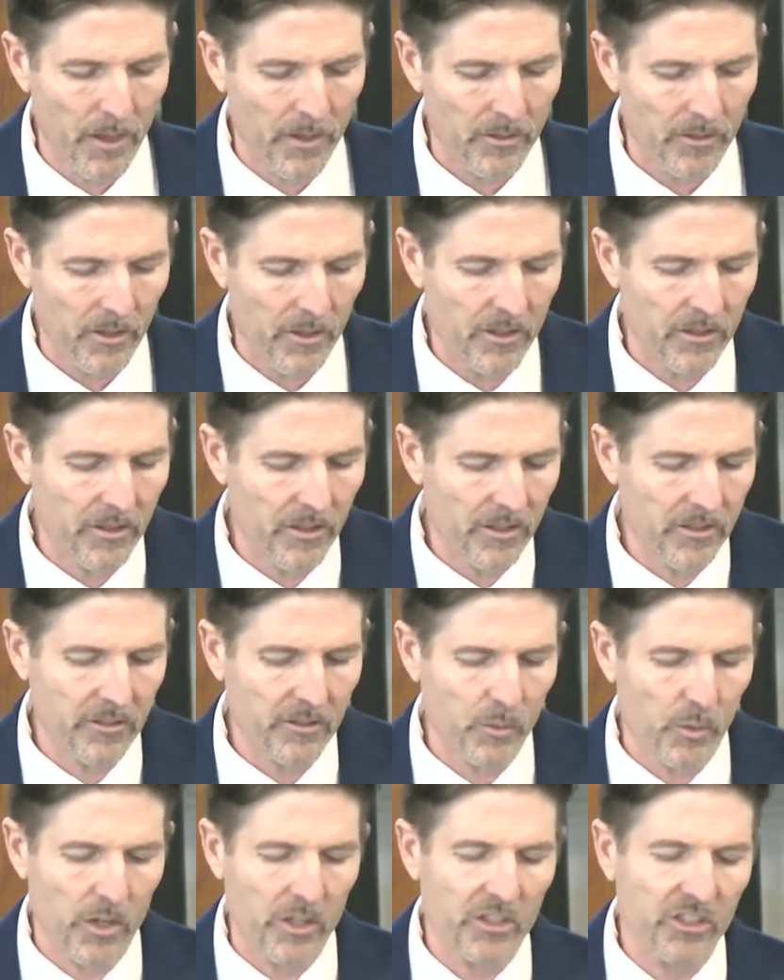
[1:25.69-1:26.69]
So that
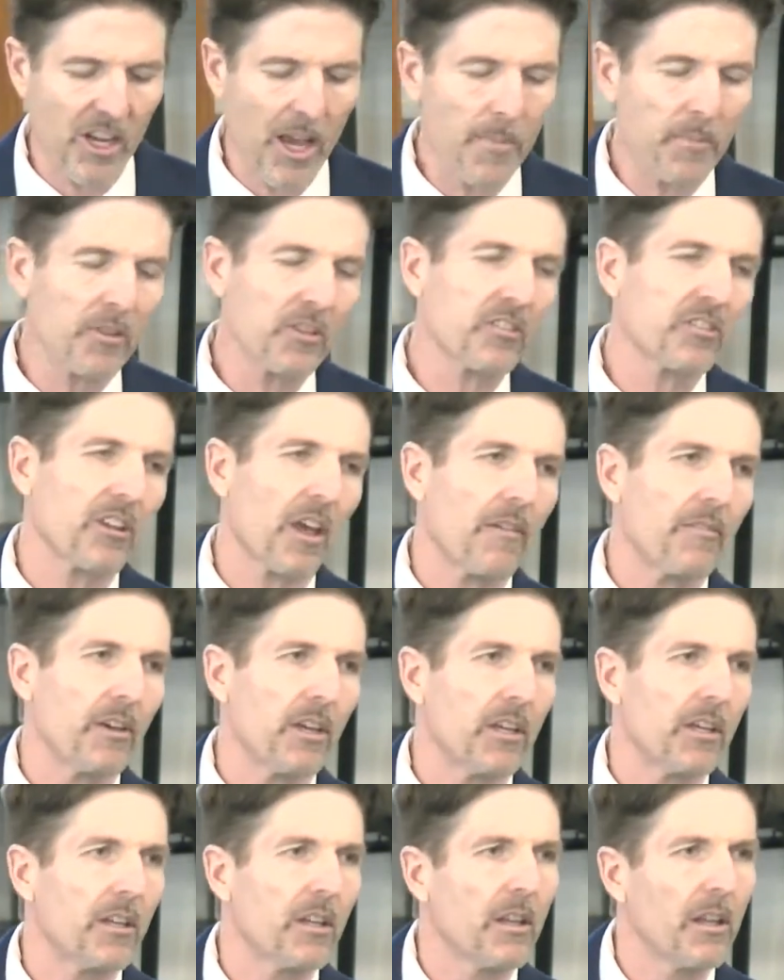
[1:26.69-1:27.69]
this, we're in chapter
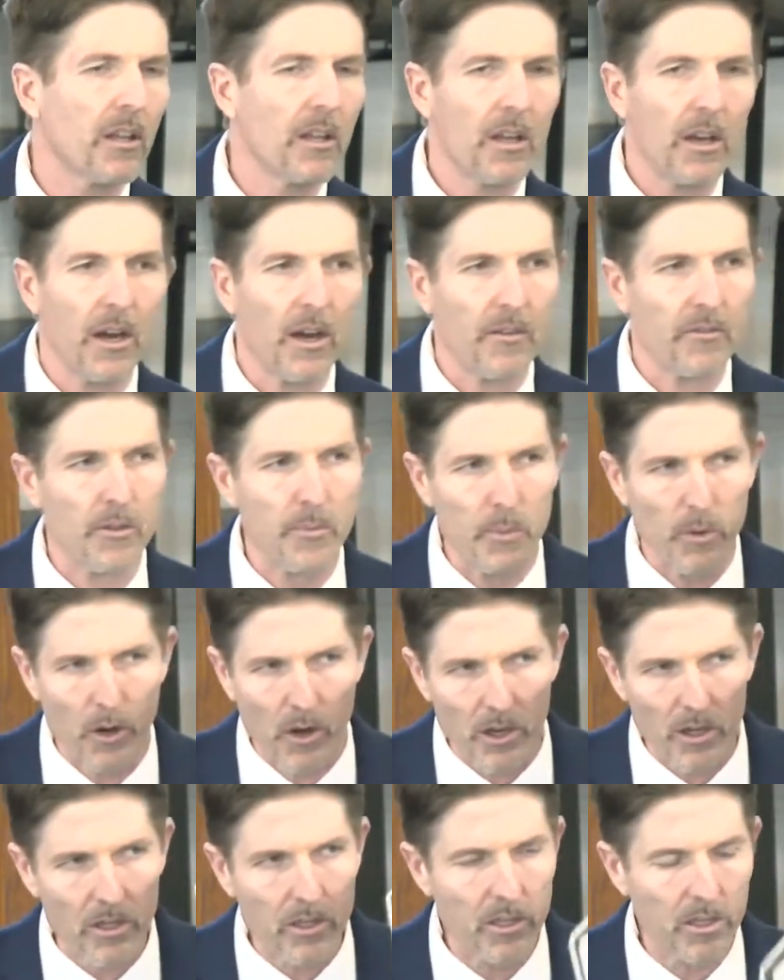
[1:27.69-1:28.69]
7 of the
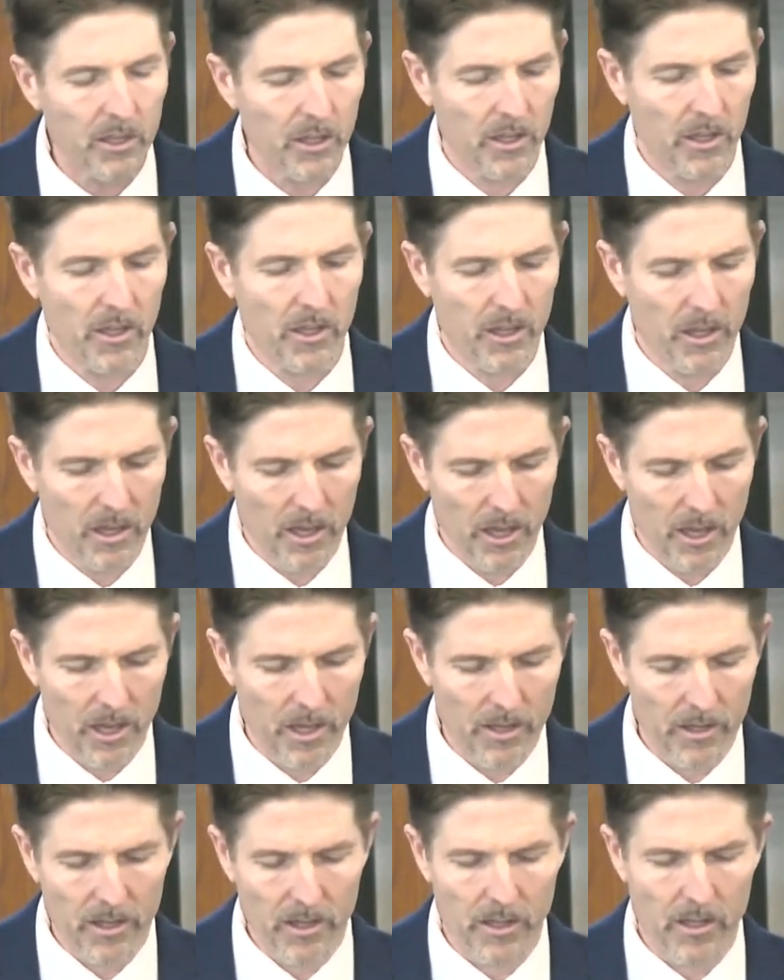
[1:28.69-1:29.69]
book,
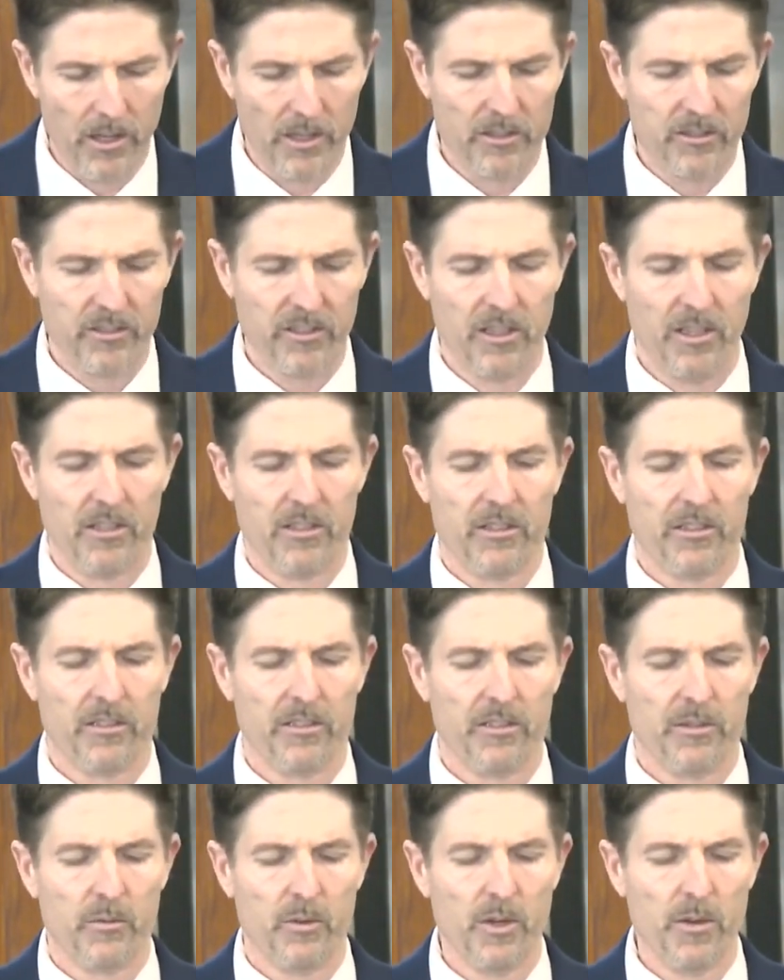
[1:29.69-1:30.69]
and
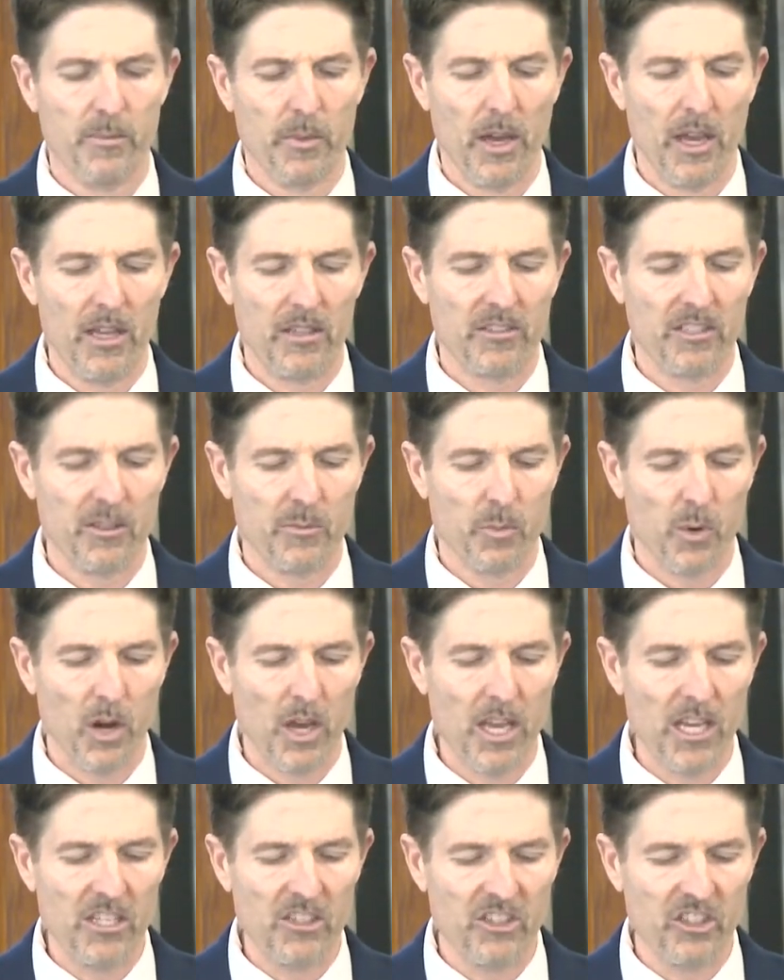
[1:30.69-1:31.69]
it's written by, it says
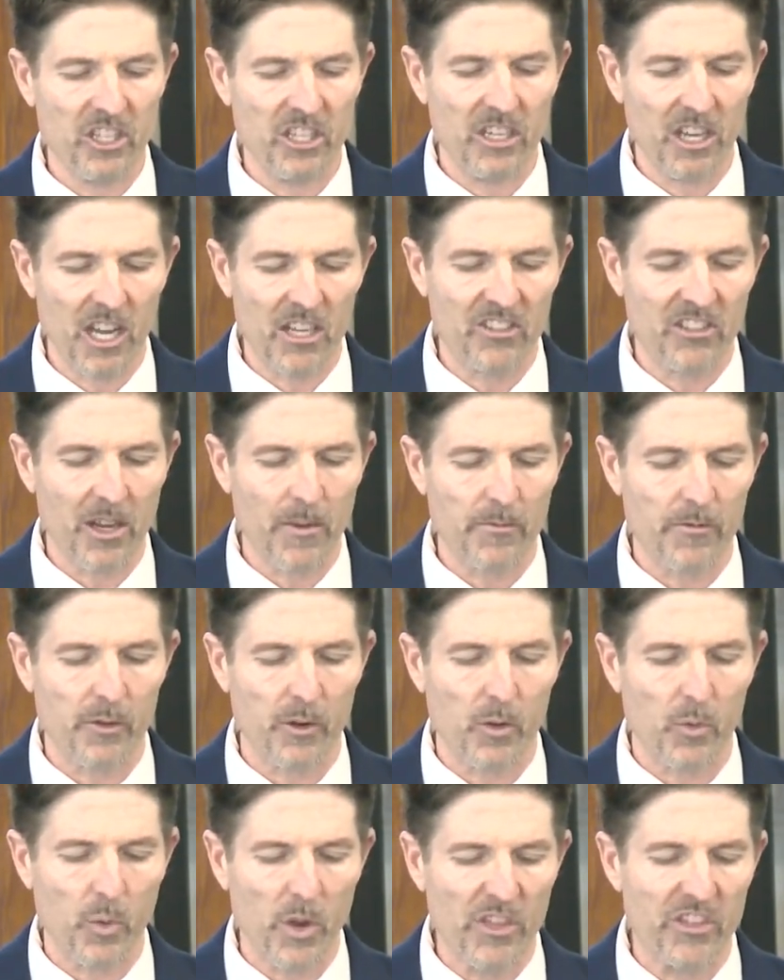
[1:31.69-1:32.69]
Brian G.
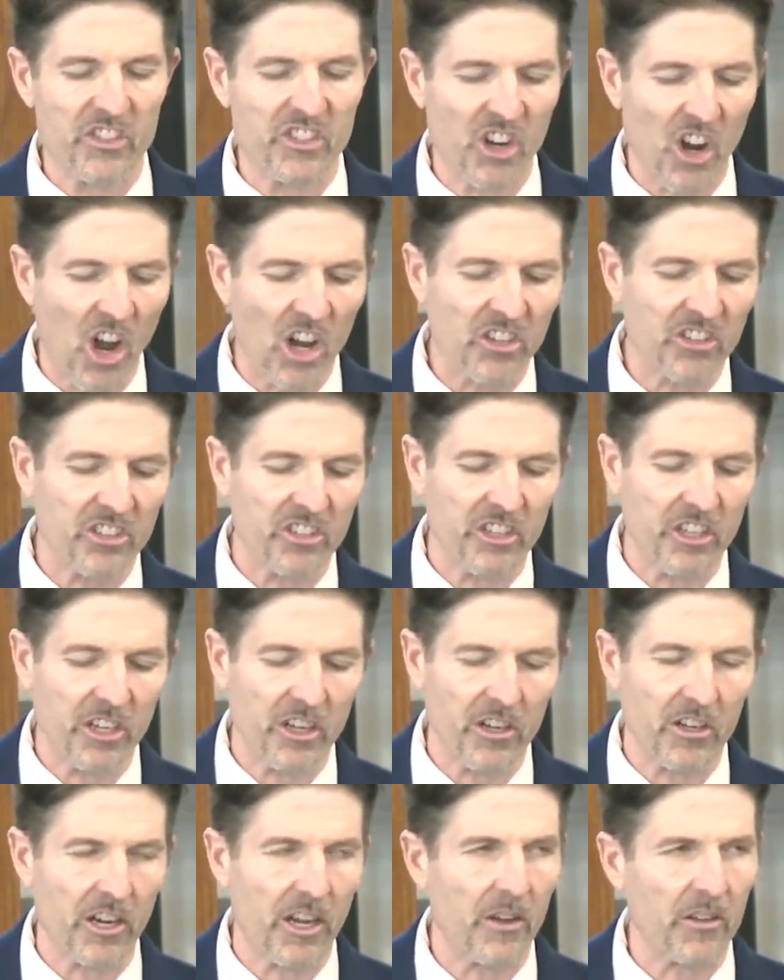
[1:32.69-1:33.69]
Najapfor with Josh
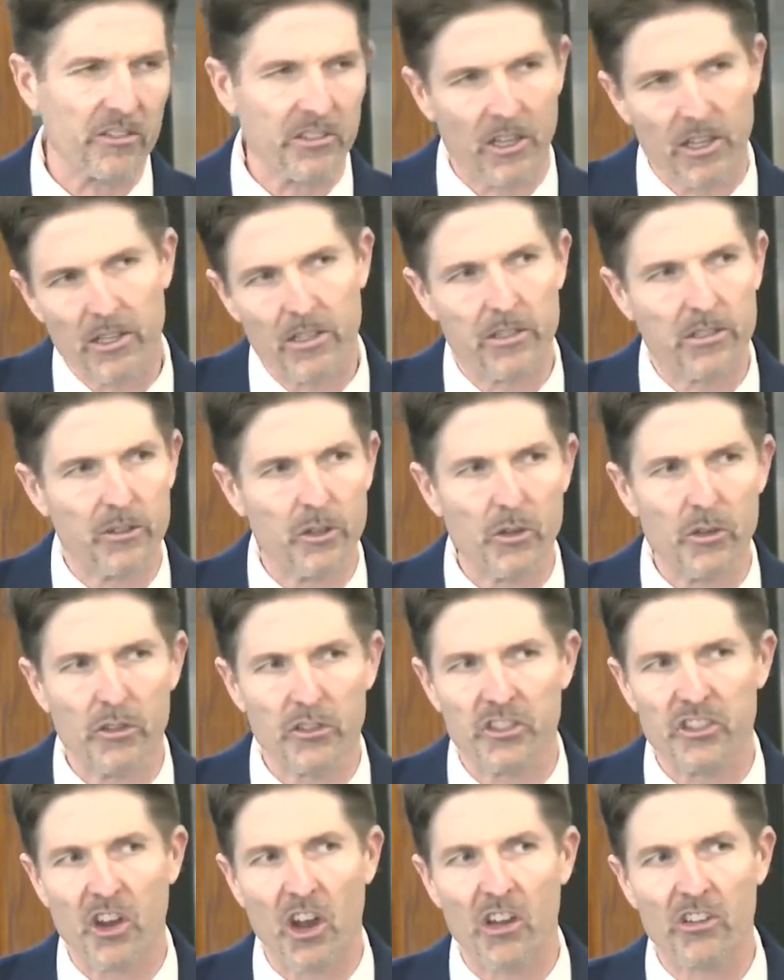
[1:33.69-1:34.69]
Deer. Now, as I
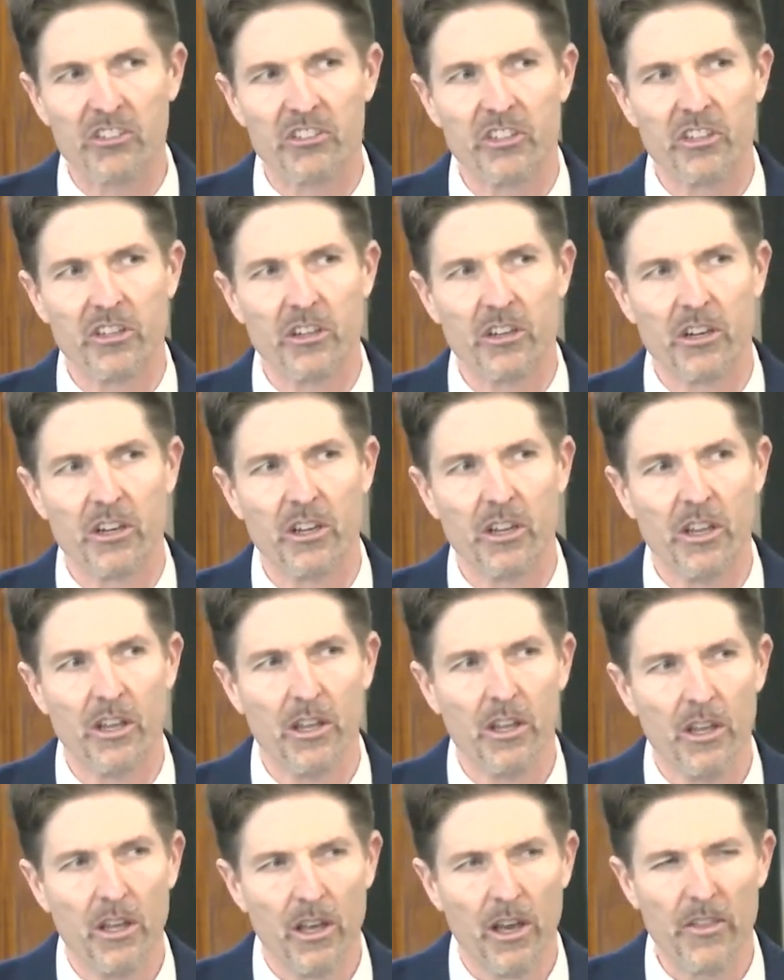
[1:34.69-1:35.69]
Googled Josh Deer,
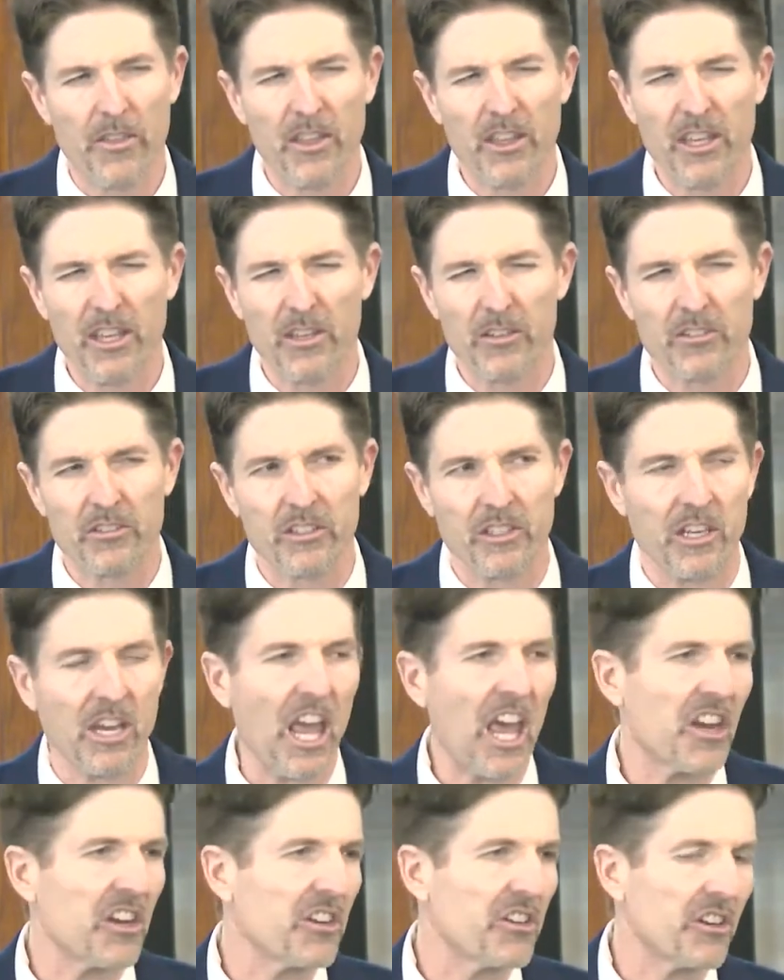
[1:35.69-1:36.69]
I think he's an
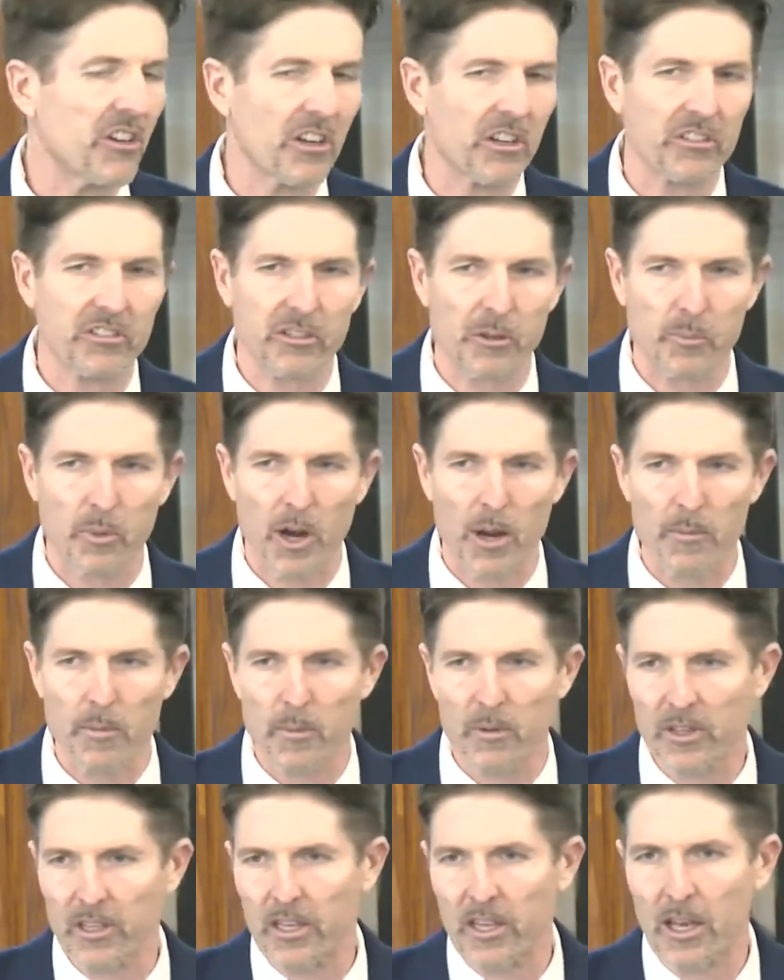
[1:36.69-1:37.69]
editor, so
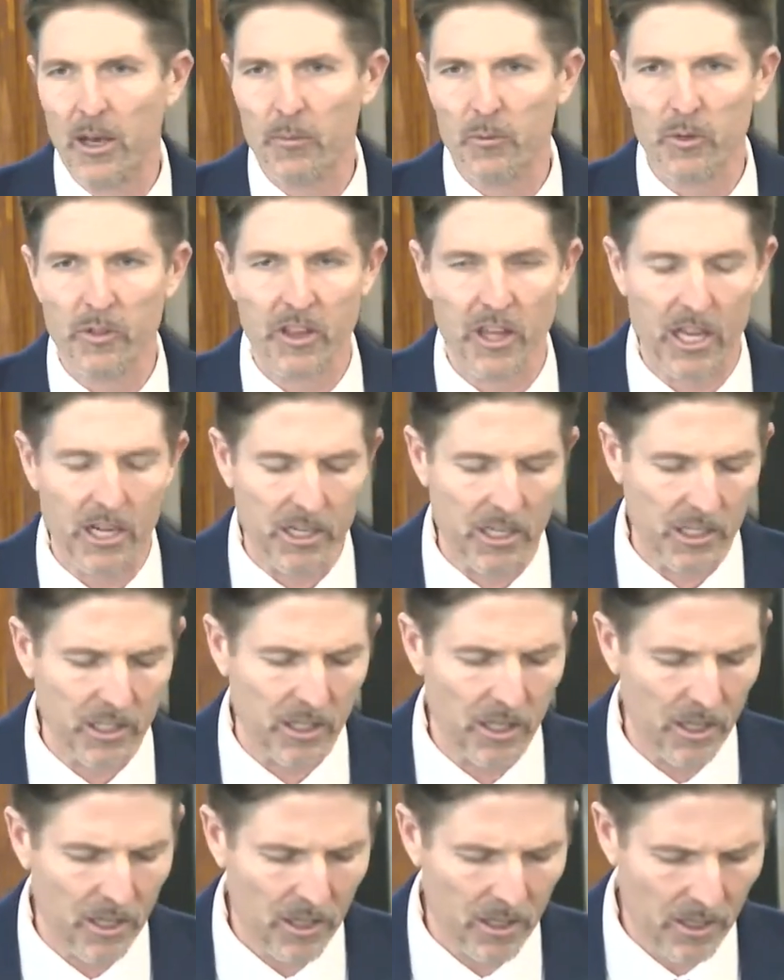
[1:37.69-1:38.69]
probably he helped with the editing.